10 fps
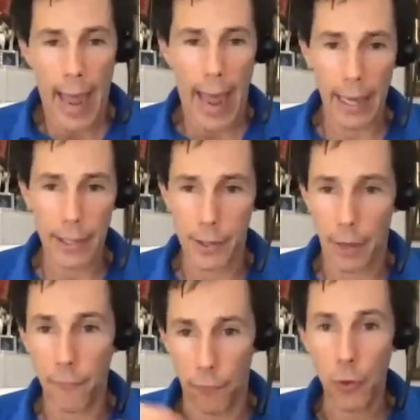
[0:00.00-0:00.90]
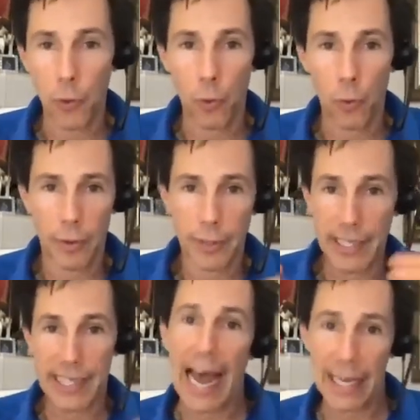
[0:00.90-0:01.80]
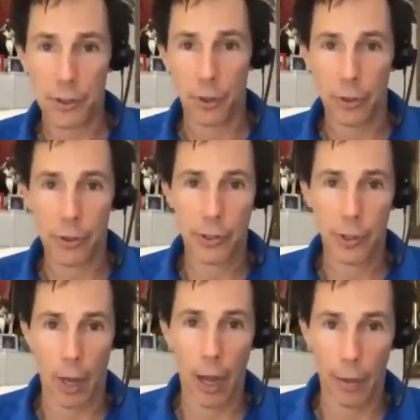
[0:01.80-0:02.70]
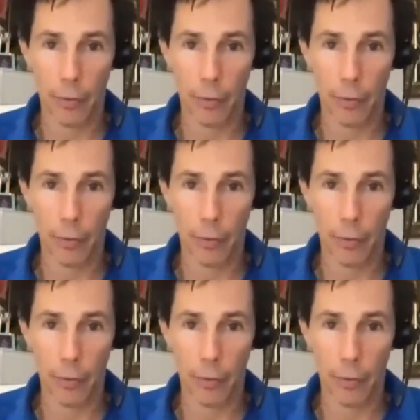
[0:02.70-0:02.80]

has a few disasters uh,